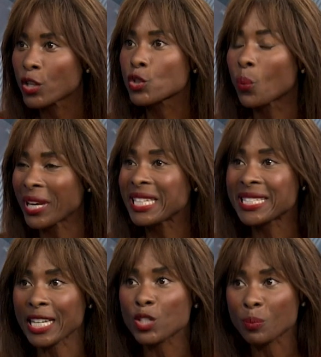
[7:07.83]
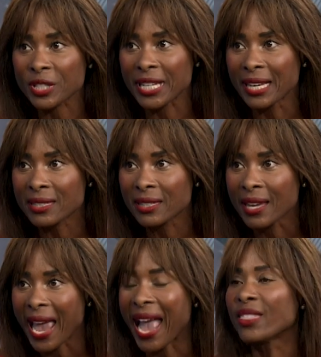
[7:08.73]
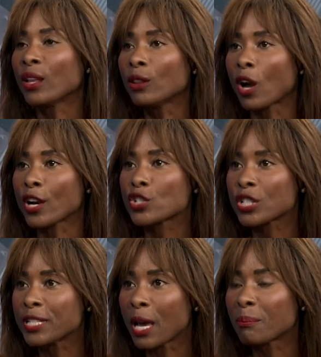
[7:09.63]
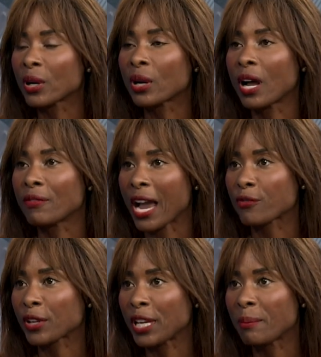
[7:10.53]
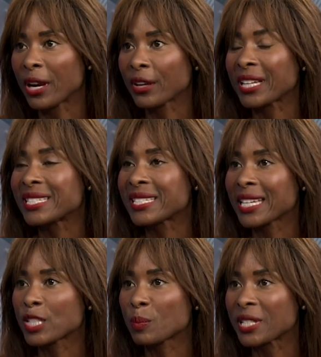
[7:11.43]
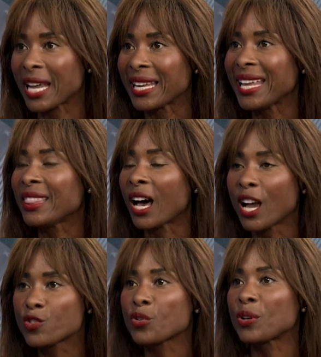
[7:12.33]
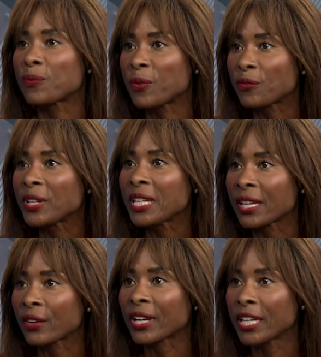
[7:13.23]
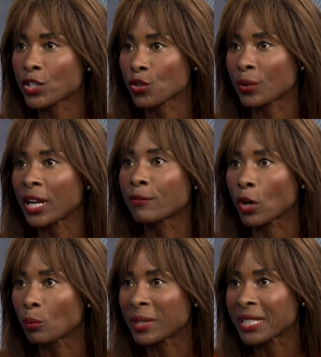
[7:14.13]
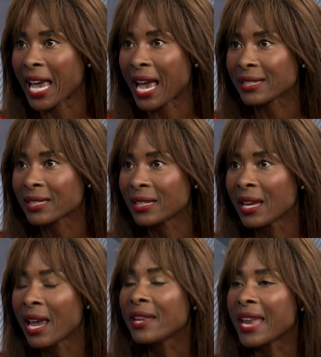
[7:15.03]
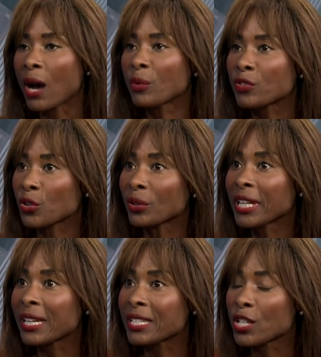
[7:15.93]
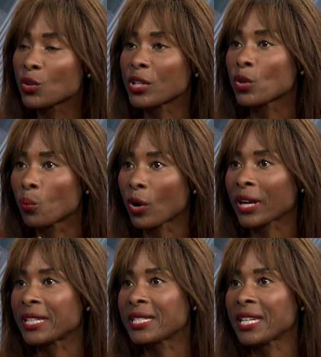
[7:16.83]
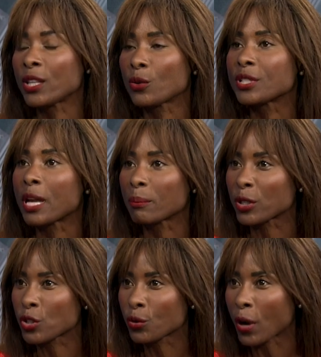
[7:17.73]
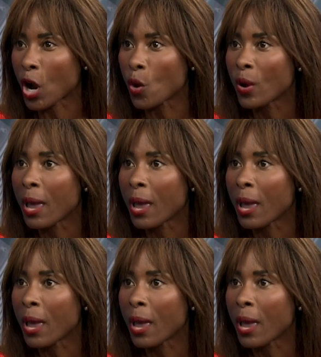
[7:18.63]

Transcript: 26%, and the largest number of African Americans, 6% in the 150 year history of Goldman Sachs. Now, we're certainly continuing to work and see those numbers grow,